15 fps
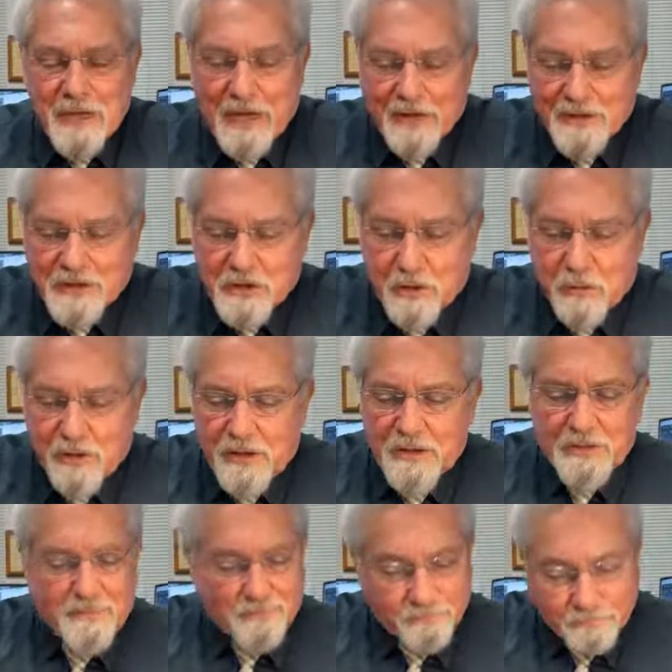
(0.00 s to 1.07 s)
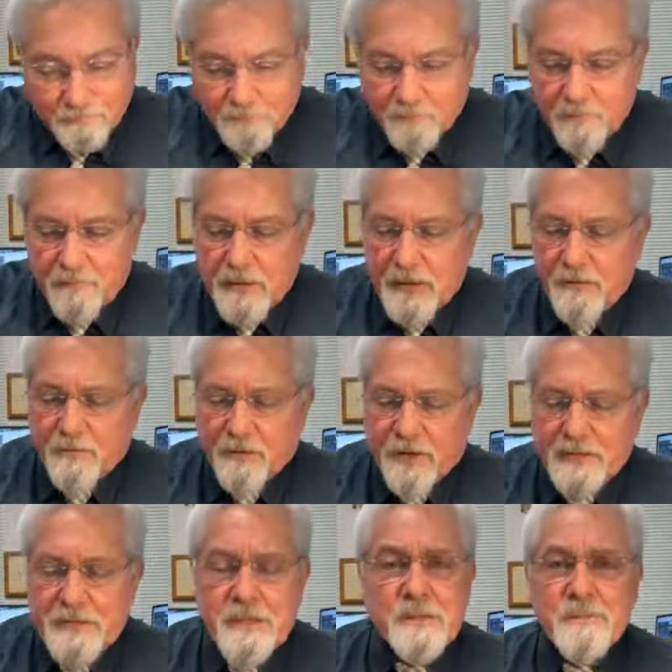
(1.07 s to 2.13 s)
And so we
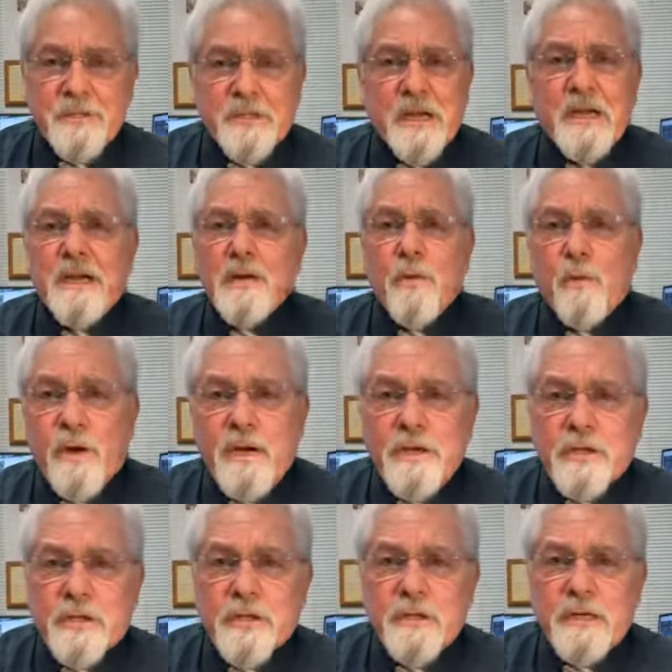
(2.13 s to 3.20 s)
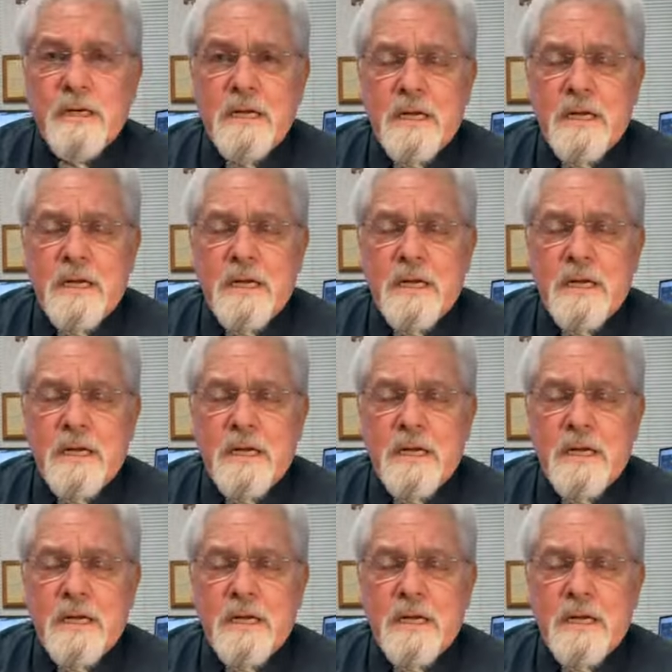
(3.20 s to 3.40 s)
find him saying which.